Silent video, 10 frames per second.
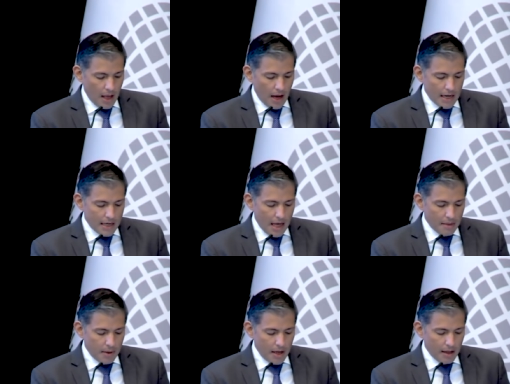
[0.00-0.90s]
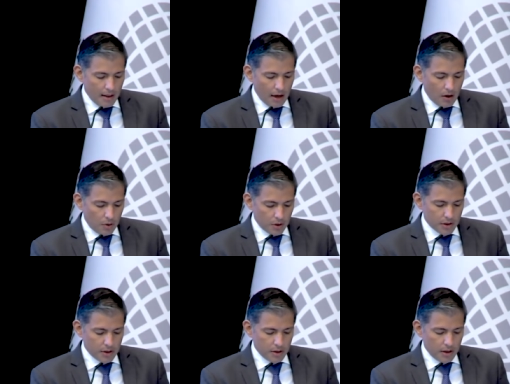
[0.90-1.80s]
and it has been the
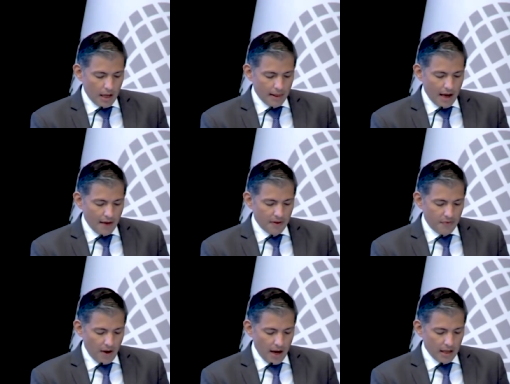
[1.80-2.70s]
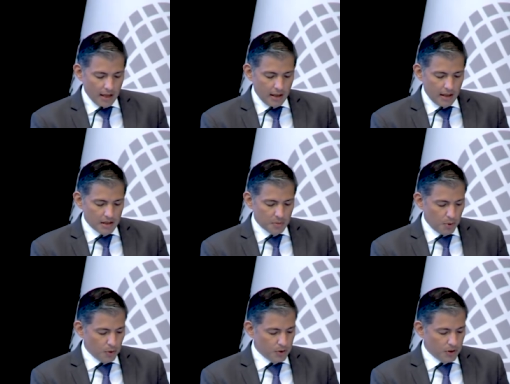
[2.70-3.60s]
courts that have defined the
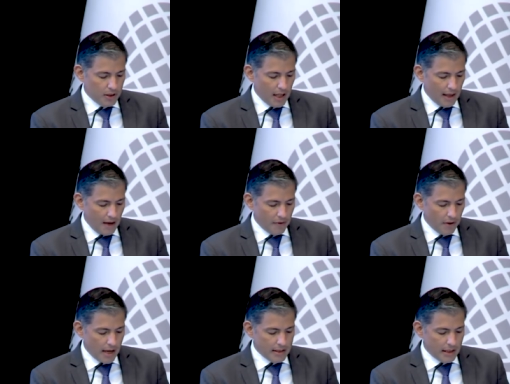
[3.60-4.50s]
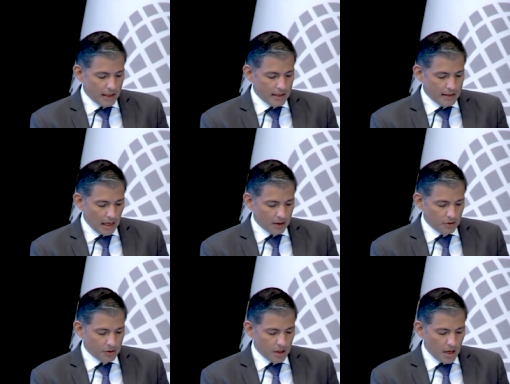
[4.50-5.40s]
disputes that have arisen in
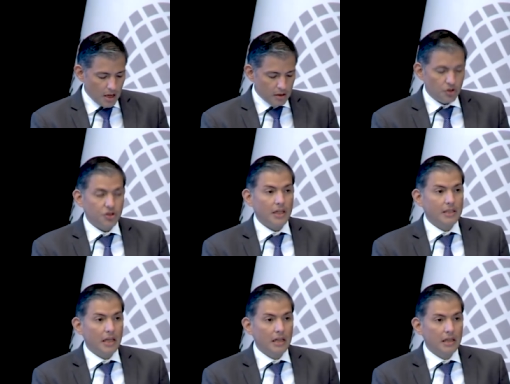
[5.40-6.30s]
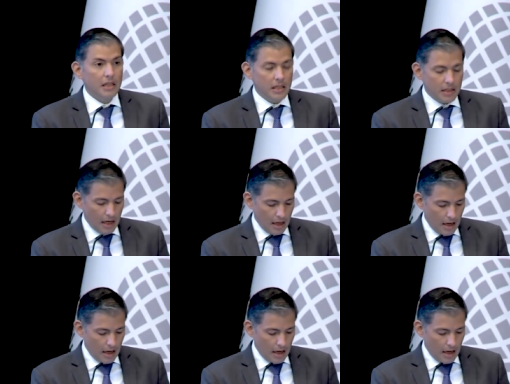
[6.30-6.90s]
sectors such as digital